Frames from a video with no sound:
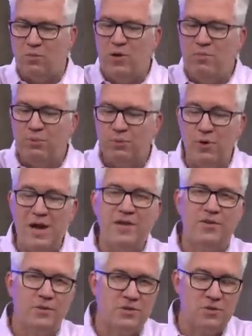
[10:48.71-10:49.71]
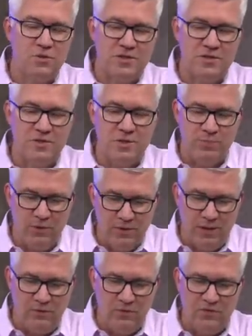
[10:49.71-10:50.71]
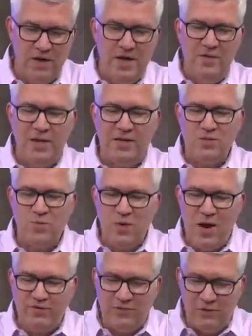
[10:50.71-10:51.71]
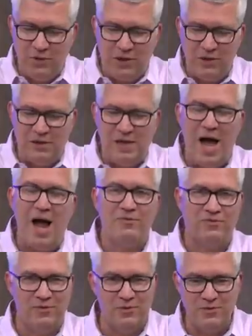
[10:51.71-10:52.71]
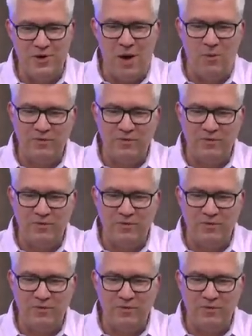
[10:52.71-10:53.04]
We break those sorts of support levels, that's where we have to look a lot further down.